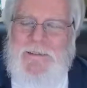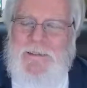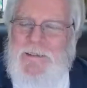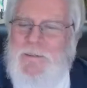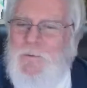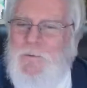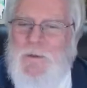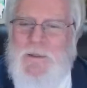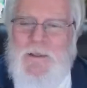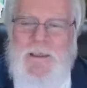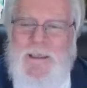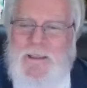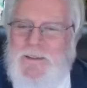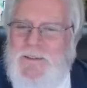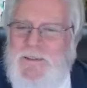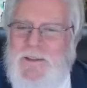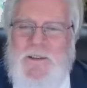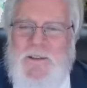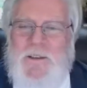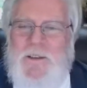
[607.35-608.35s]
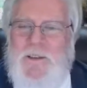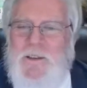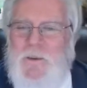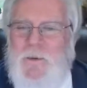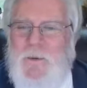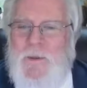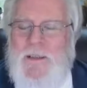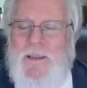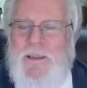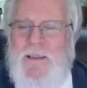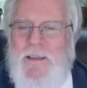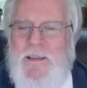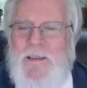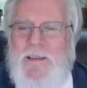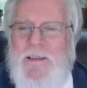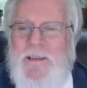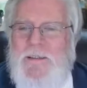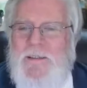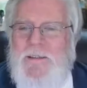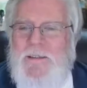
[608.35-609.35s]
And it really has nothing to do with any of
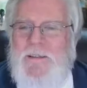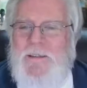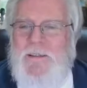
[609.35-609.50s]
that.